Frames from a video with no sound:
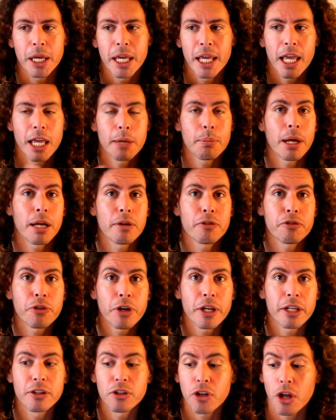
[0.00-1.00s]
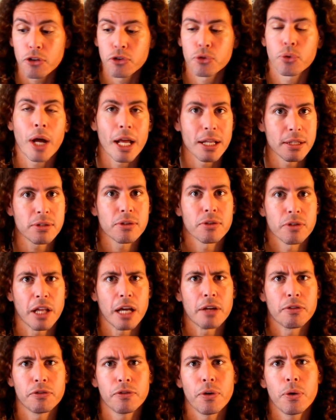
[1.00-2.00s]
Am I afraid not to answer that
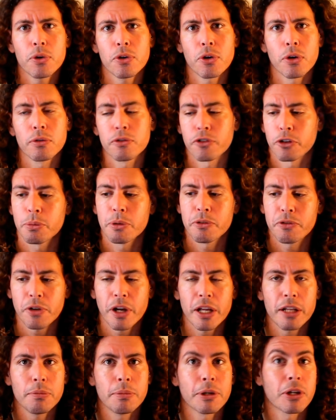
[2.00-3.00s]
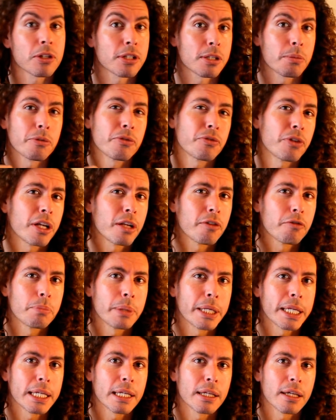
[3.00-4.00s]
phone call from a friend because I'm afraid of
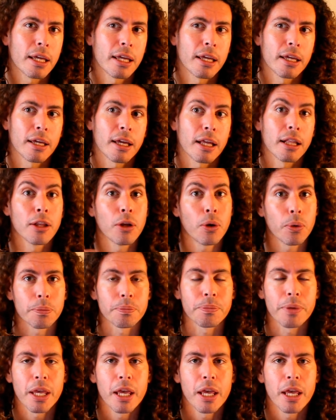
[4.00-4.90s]
being alone?